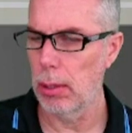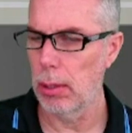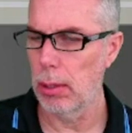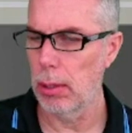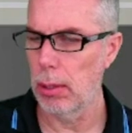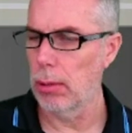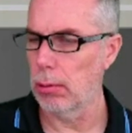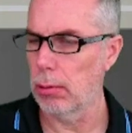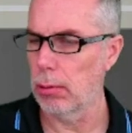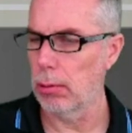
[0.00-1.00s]
I'm just
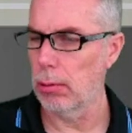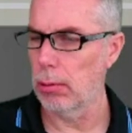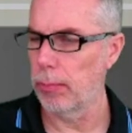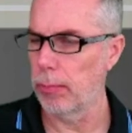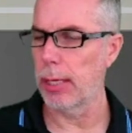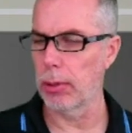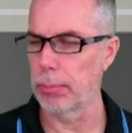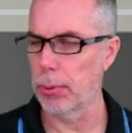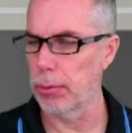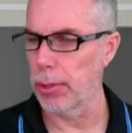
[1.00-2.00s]
waiting here for the
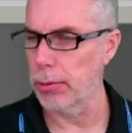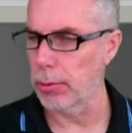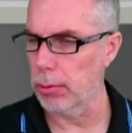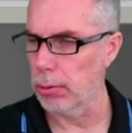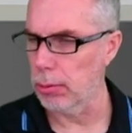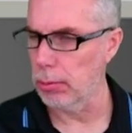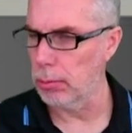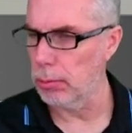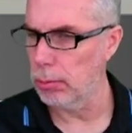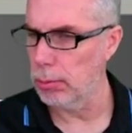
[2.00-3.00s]
process to
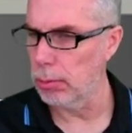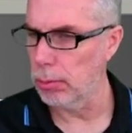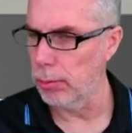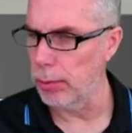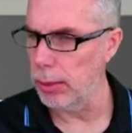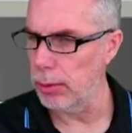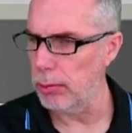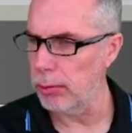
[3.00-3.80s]
continue.